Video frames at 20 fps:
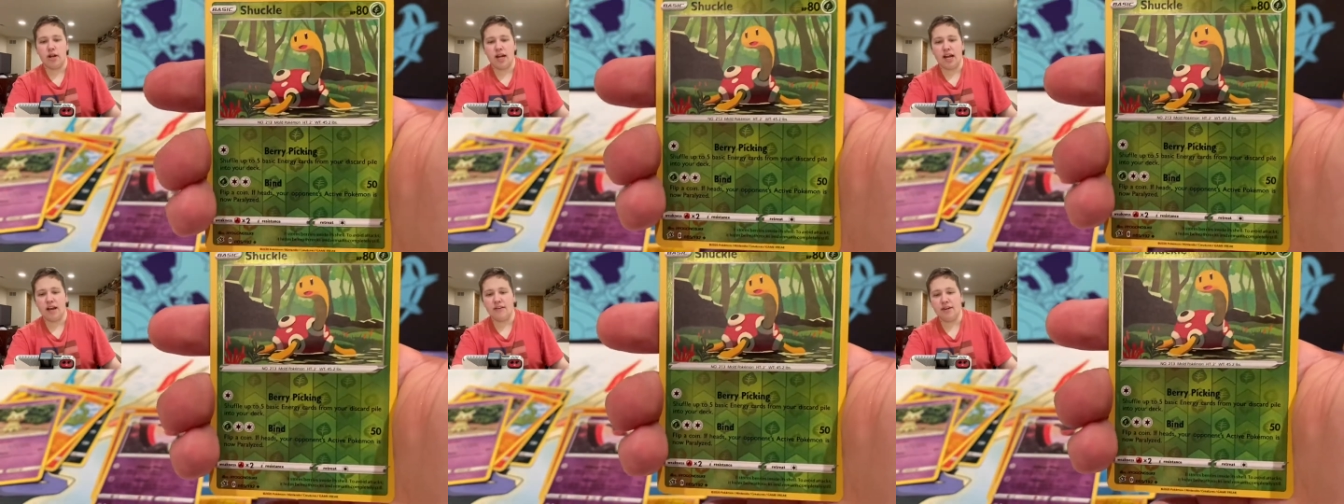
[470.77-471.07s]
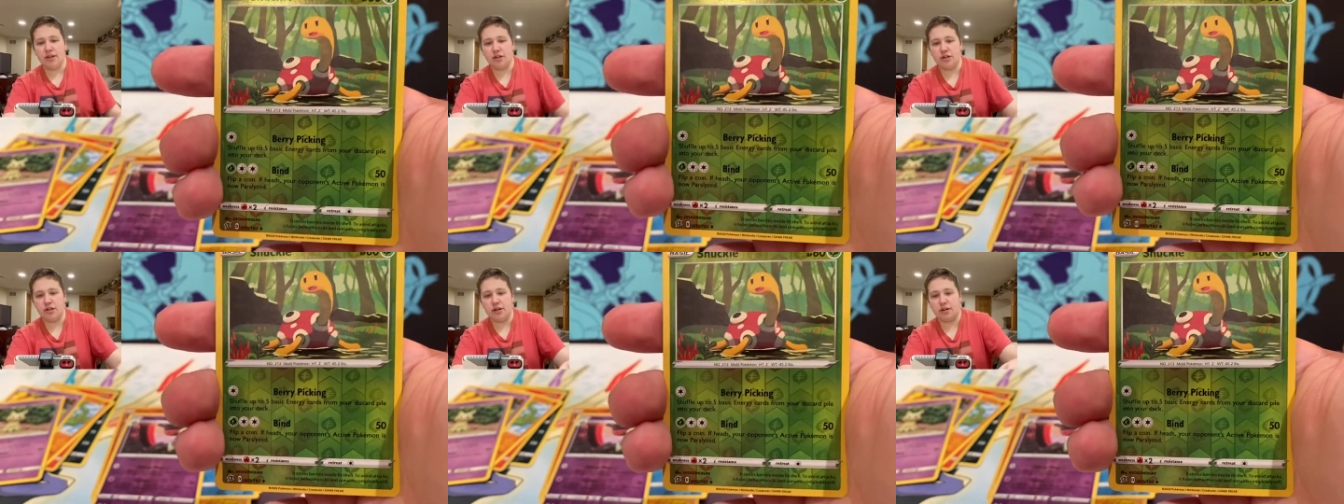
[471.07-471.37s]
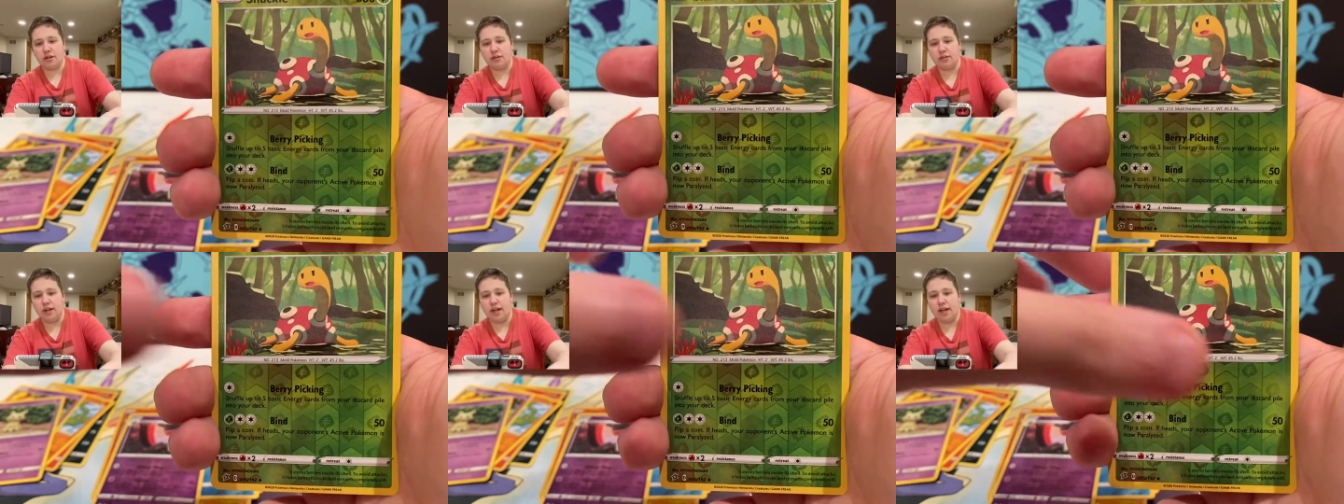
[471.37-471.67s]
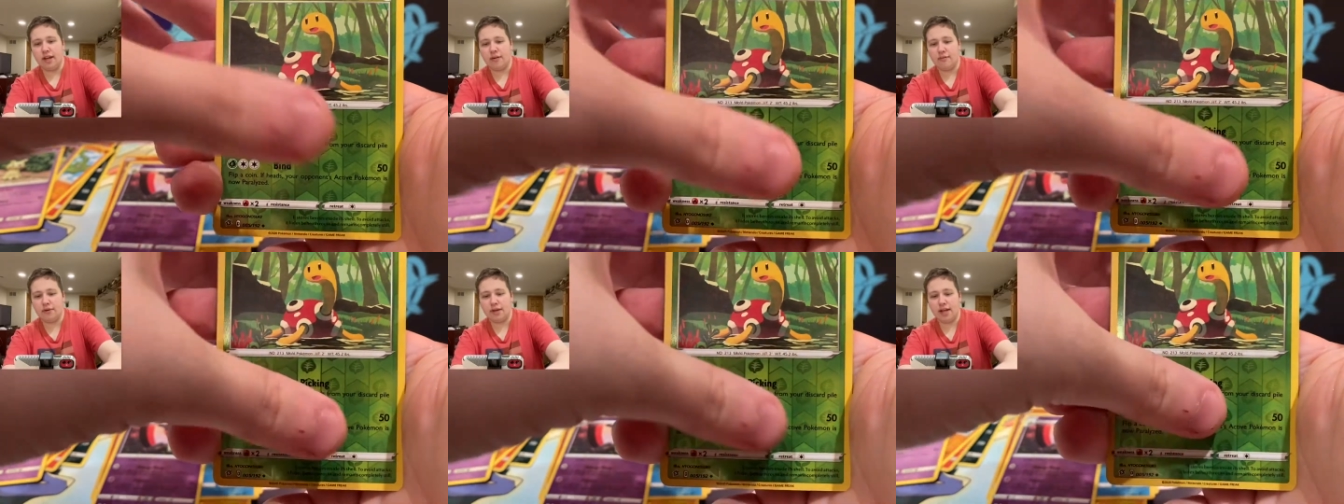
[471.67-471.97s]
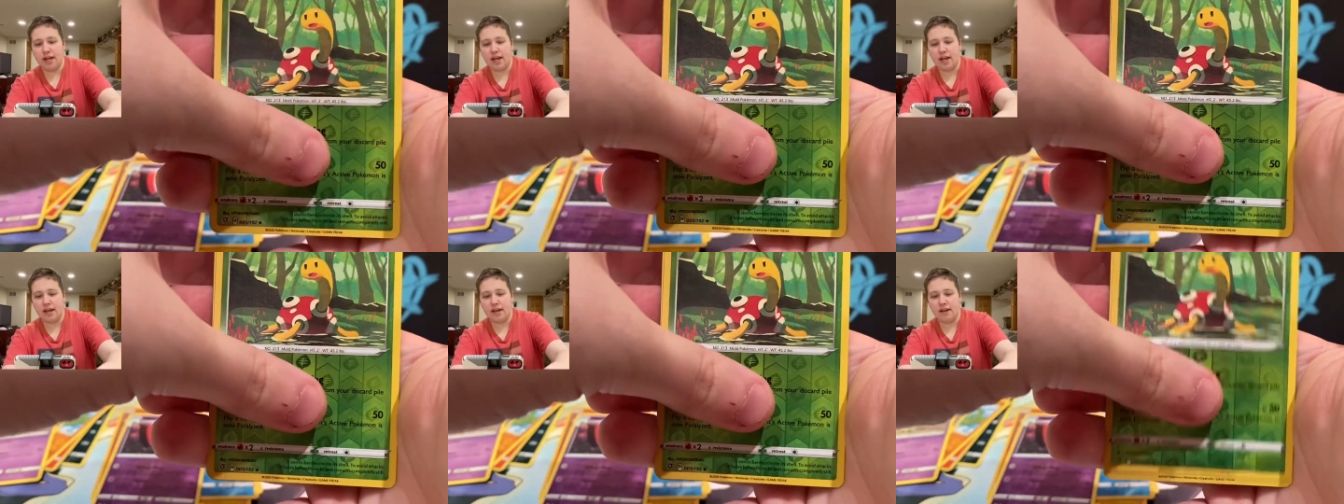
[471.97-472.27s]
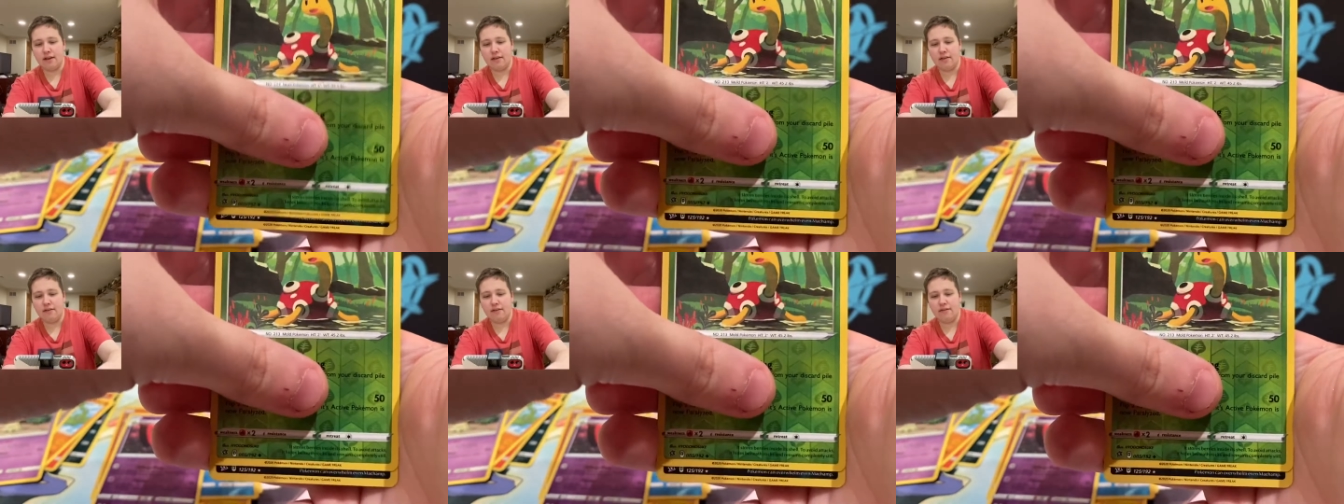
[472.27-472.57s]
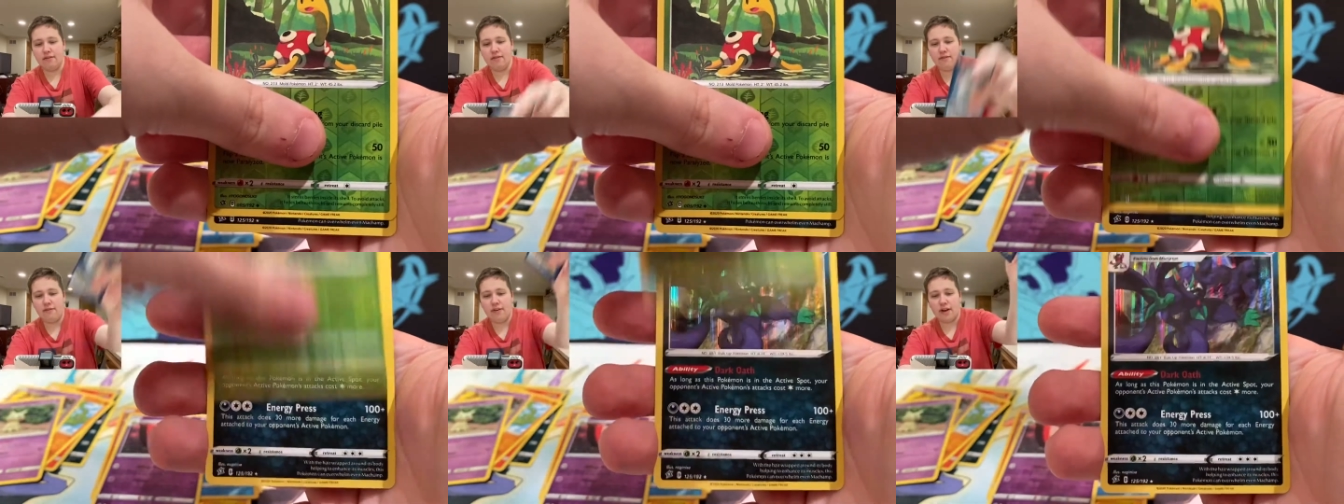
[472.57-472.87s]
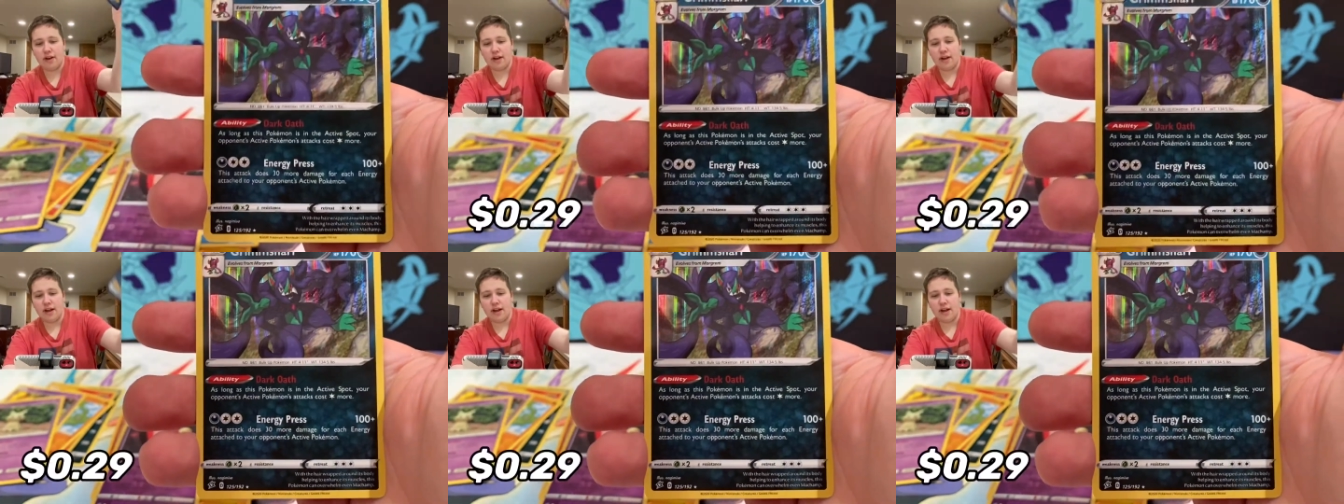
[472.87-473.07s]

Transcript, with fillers: we have a Shuckle, and we have